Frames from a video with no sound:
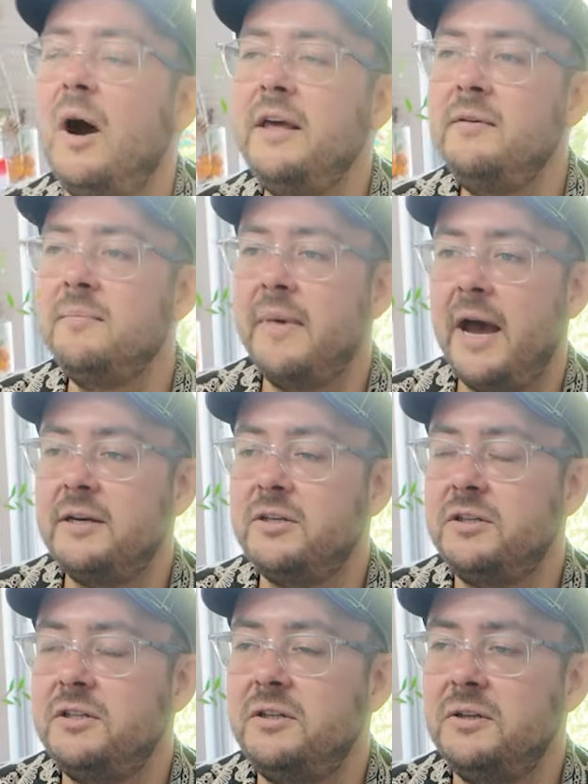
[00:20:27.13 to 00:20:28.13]
why the
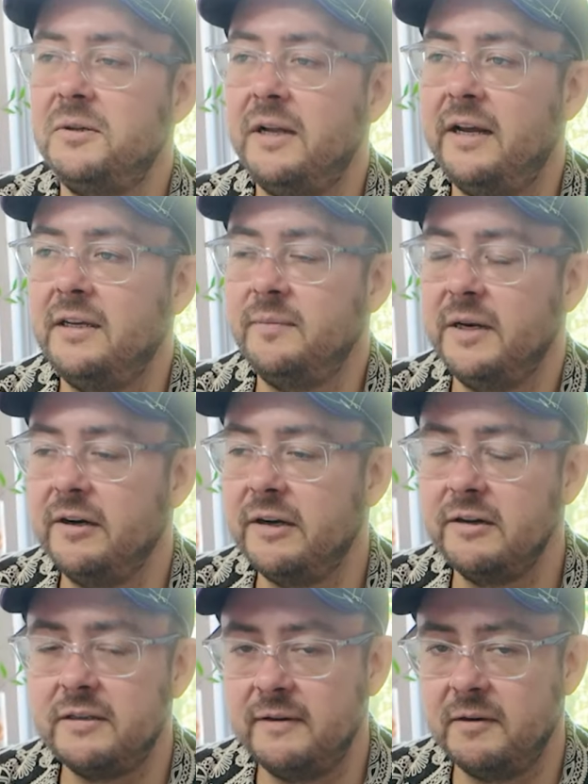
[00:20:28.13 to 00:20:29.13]
match to Latin
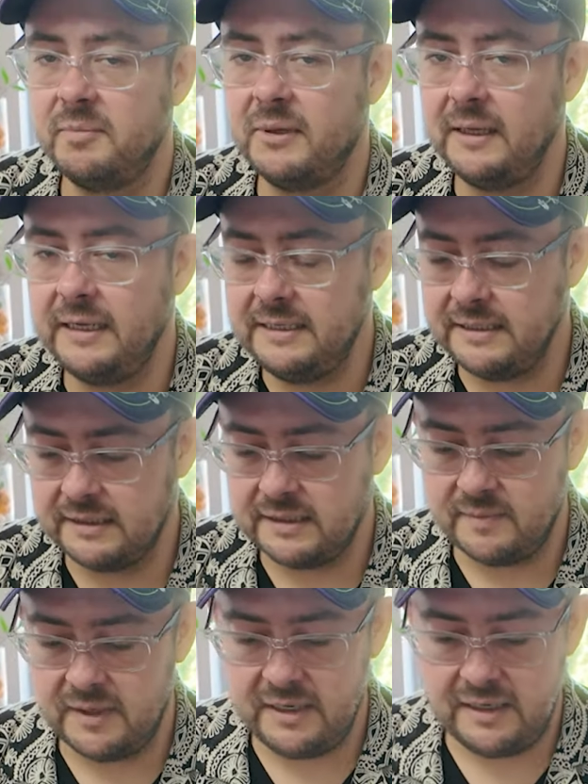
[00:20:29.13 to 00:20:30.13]
America is very pleasing
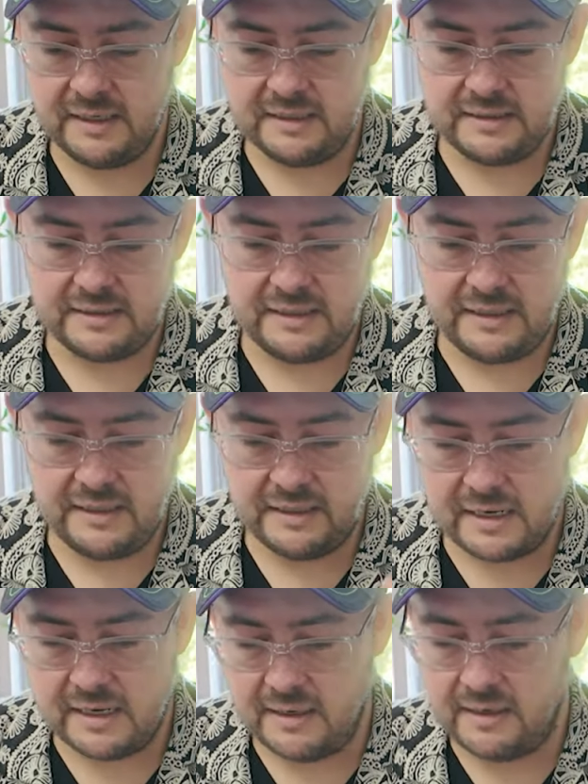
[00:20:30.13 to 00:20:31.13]
to me is the
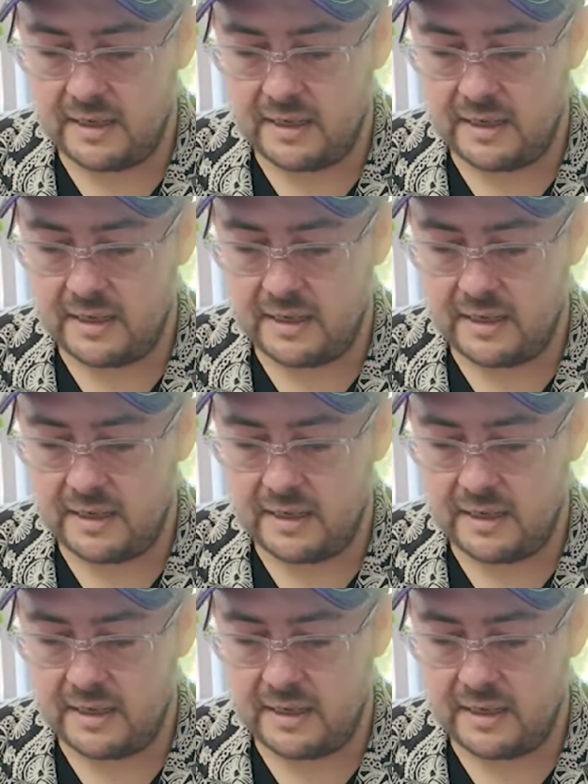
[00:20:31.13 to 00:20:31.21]
uh,